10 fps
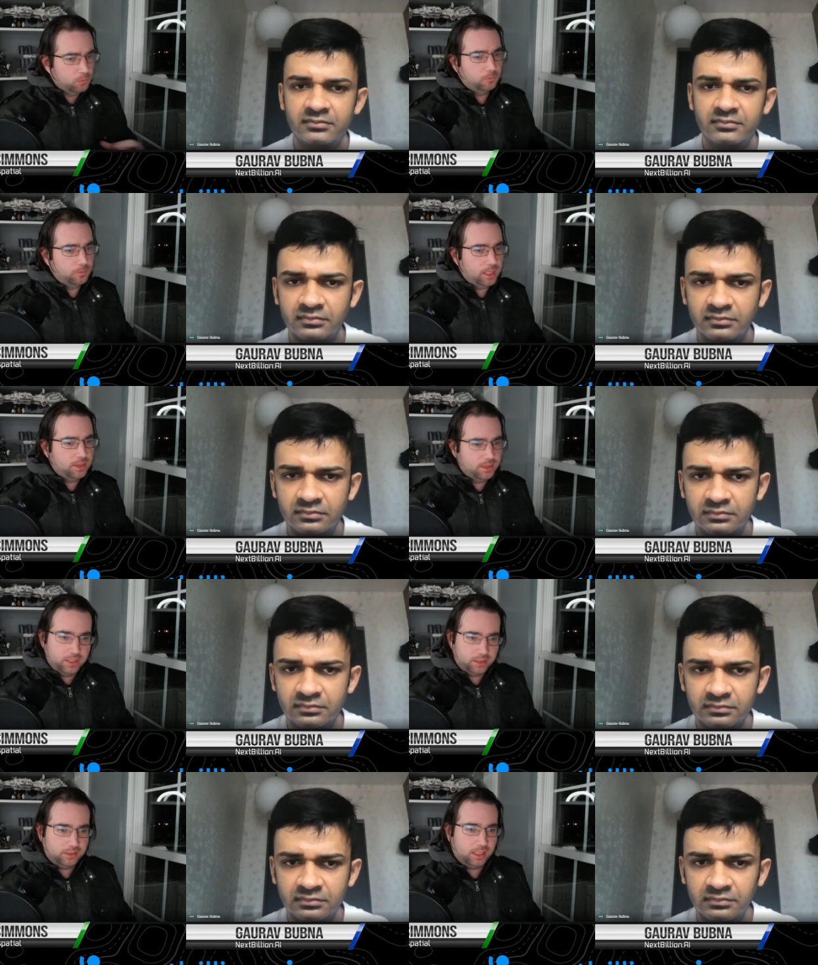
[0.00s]
Speaker 1: in this
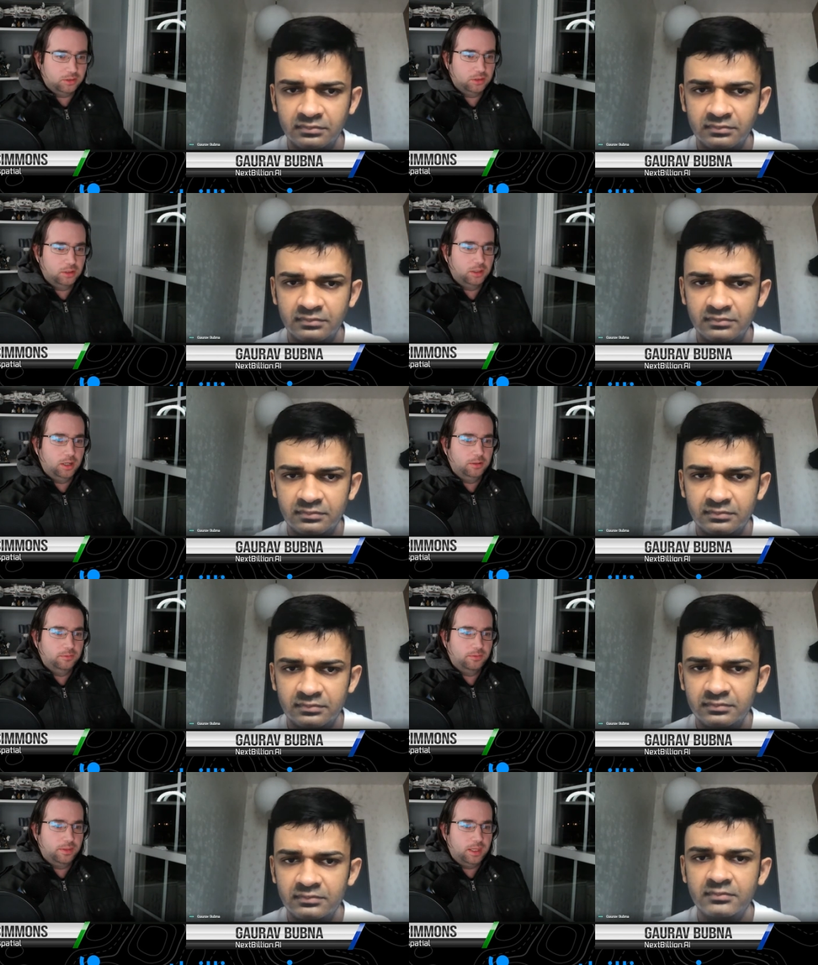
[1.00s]
sector of
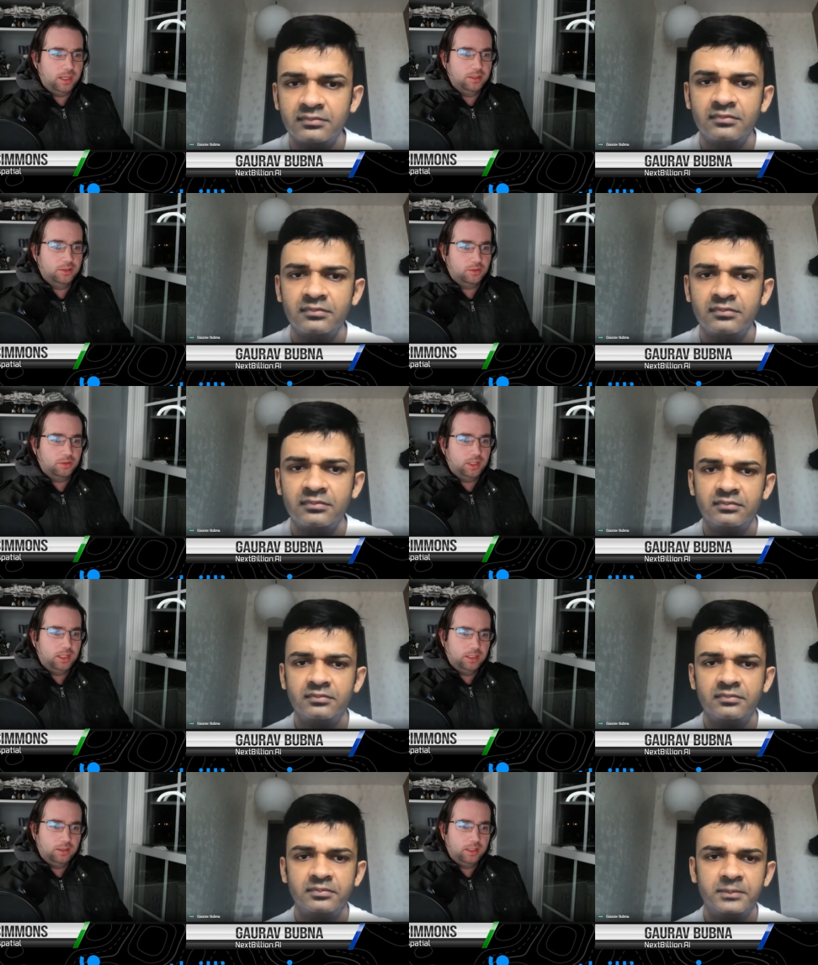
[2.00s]
the industry and,
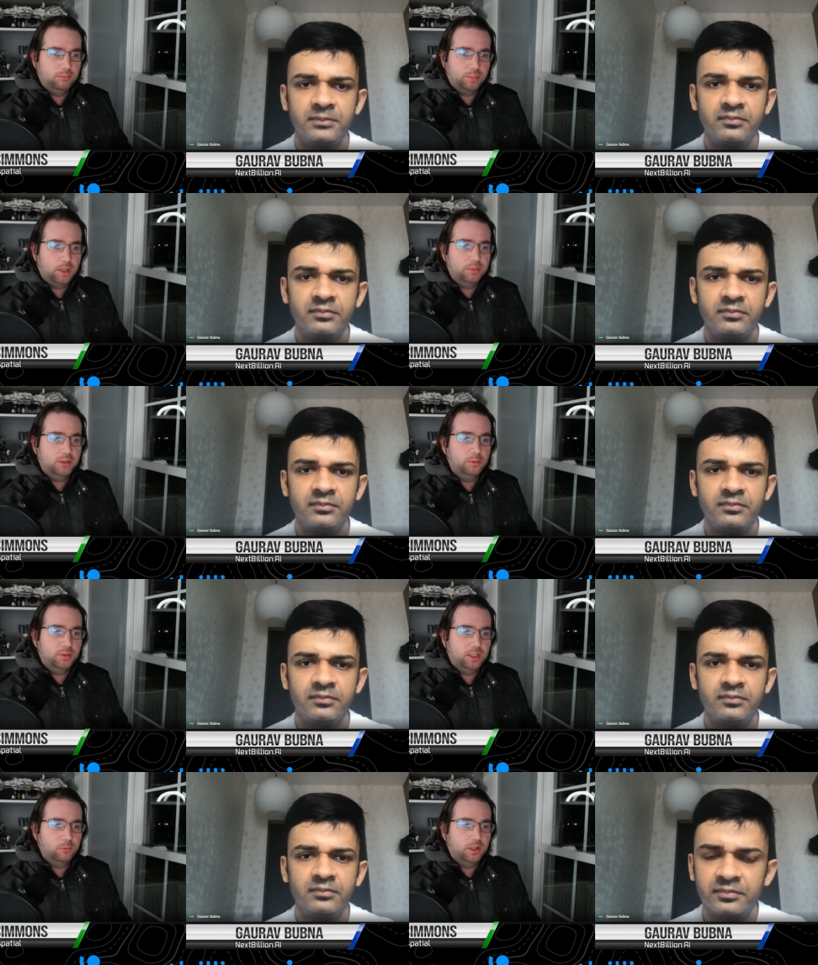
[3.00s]
and probably do pretty
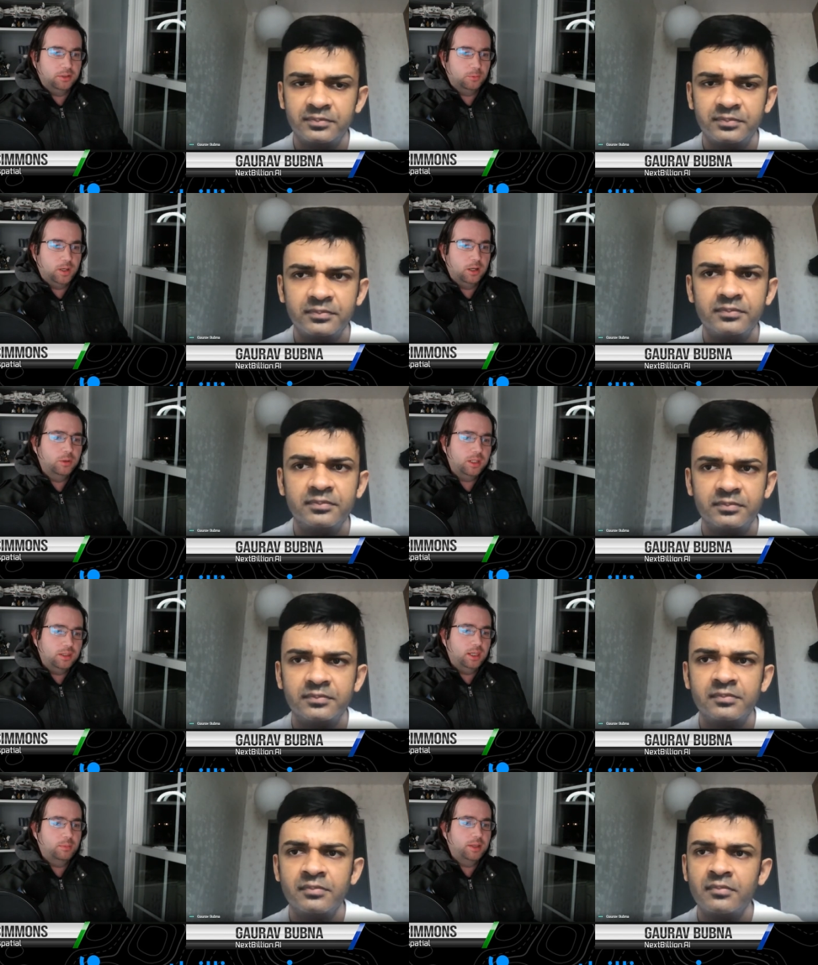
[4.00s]
well as well. What do you think
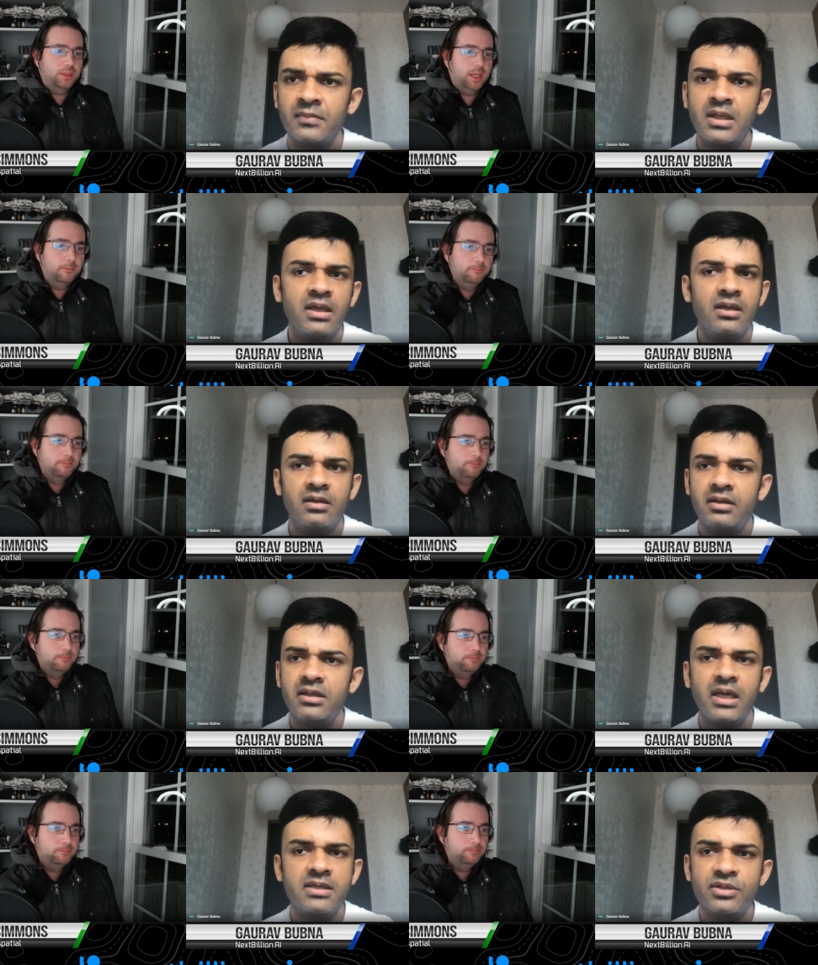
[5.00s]
about that?
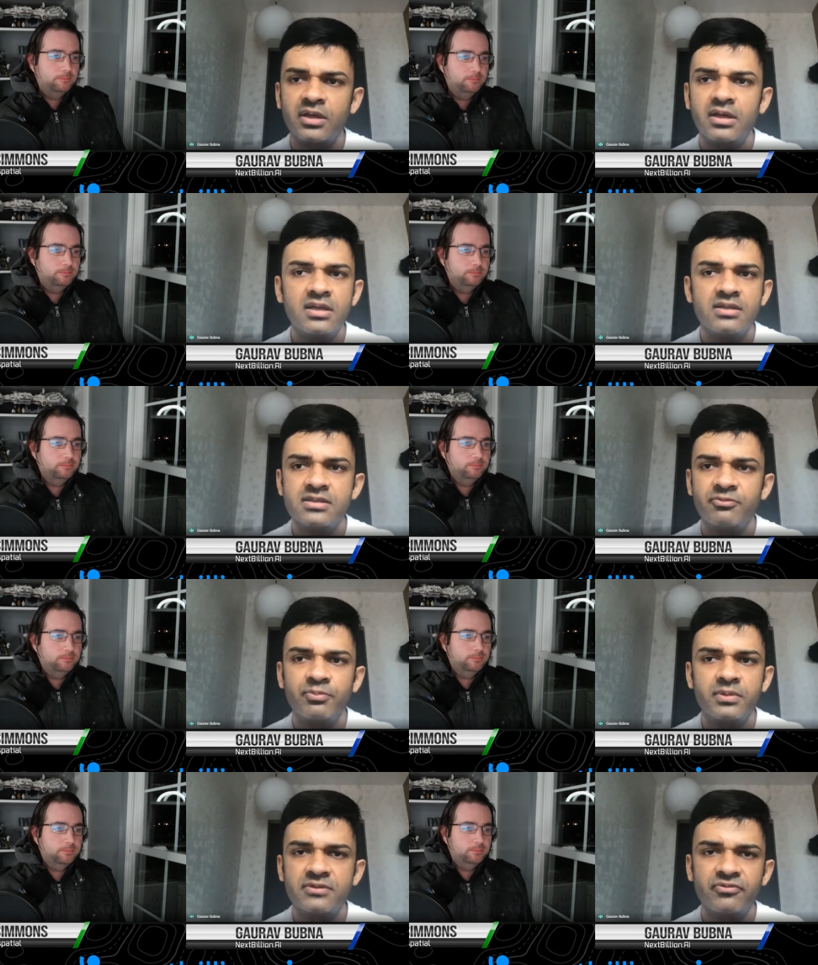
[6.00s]
Speaker 2: Yeah, it's, like, it's a
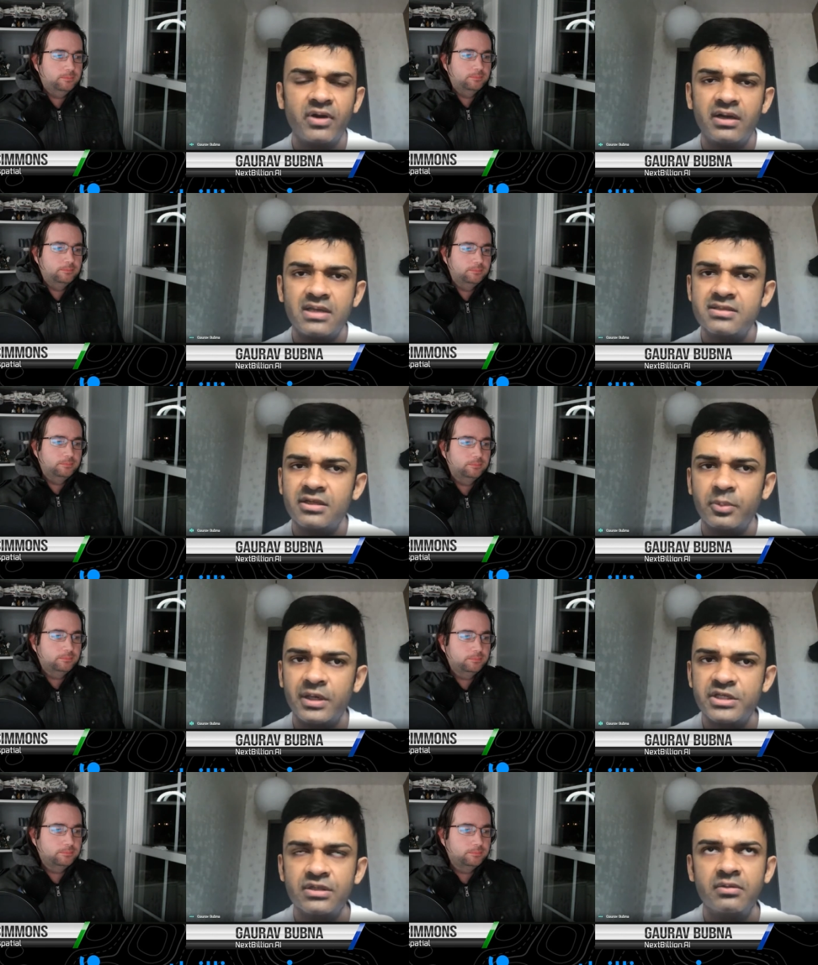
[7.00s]
it's a fantastic
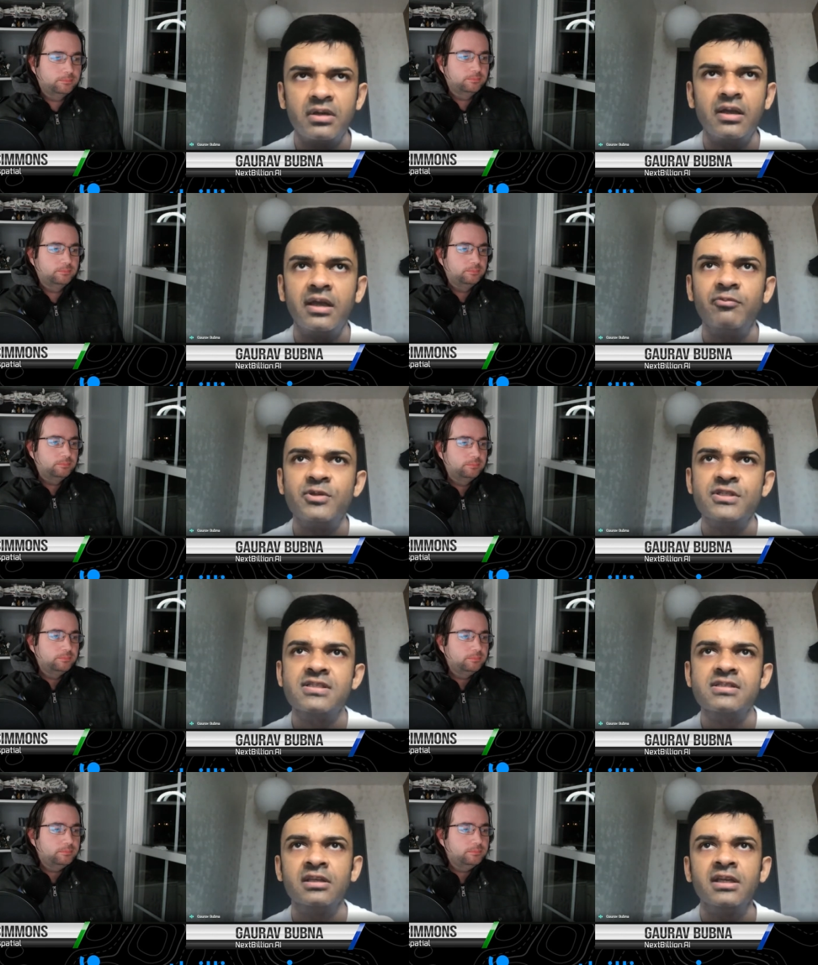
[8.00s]
question, uh, and which
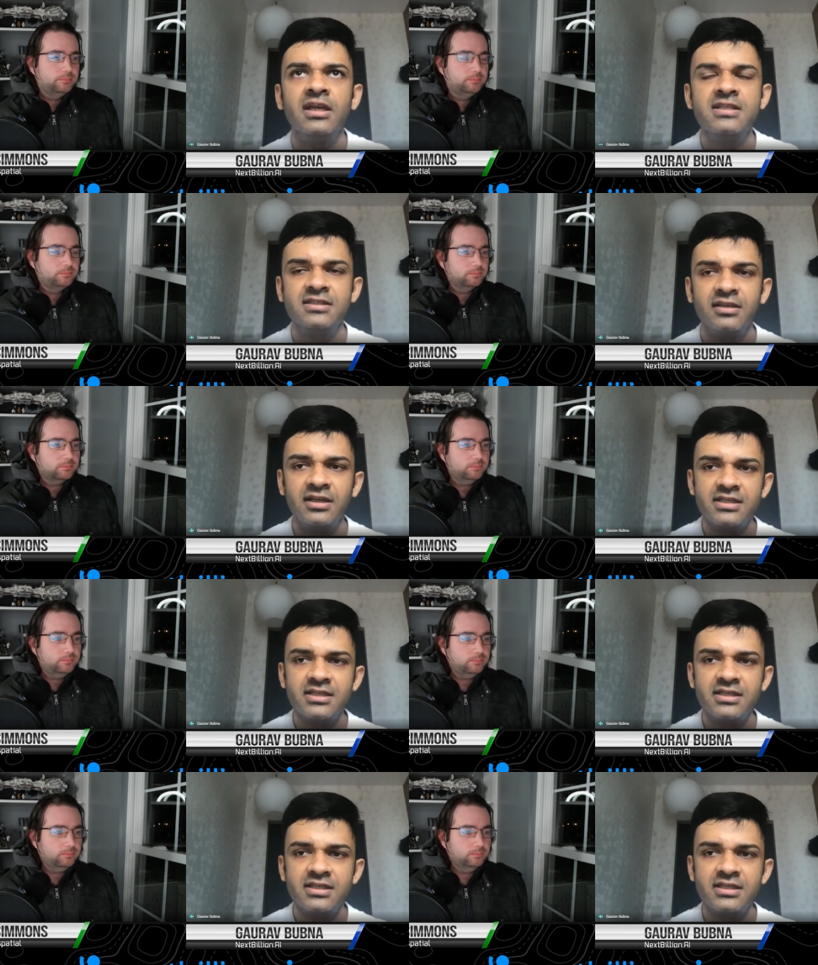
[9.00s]
is it's a it's
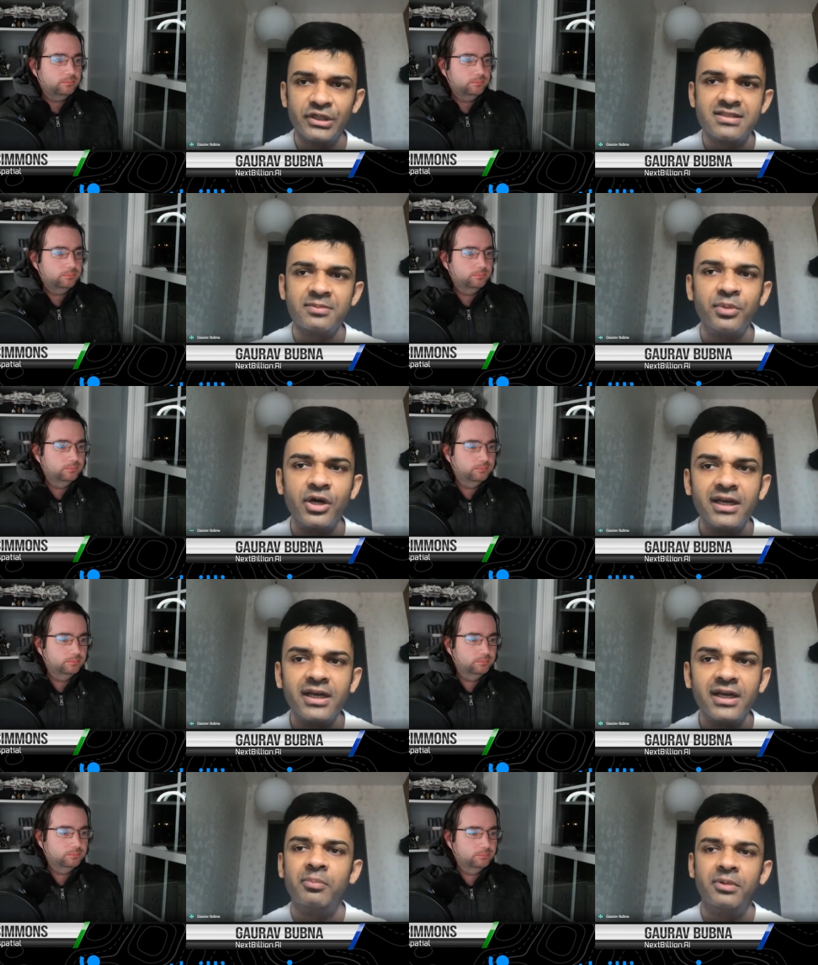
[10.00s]
a really it's a burning
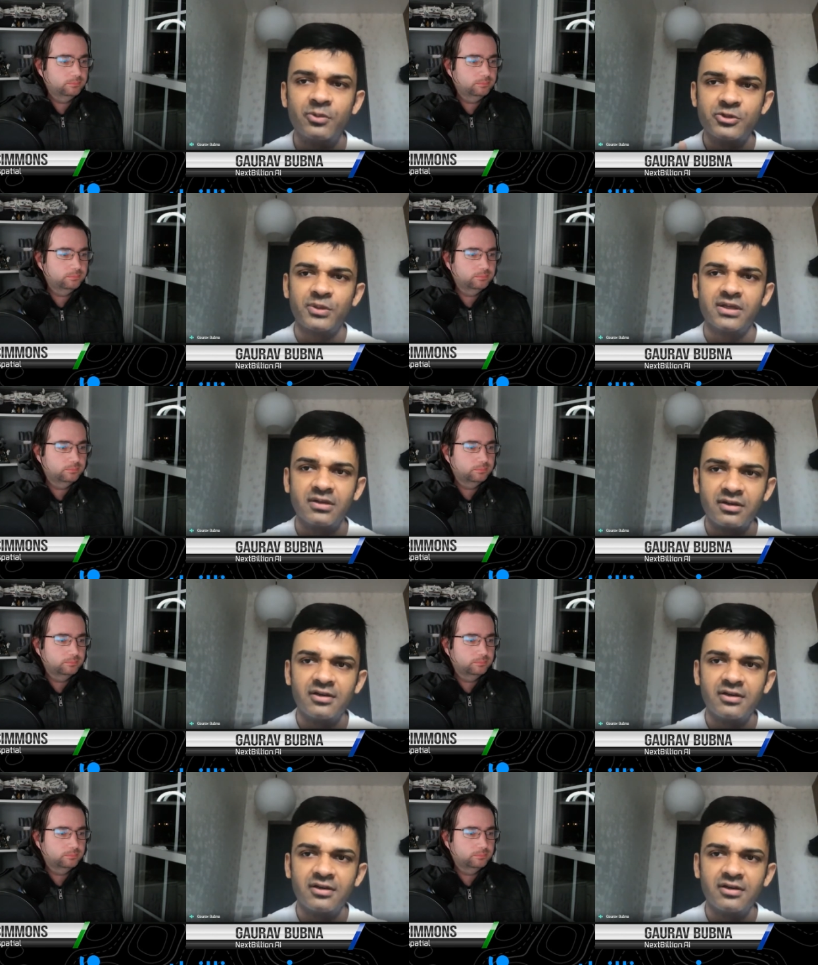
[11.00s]
topic which we are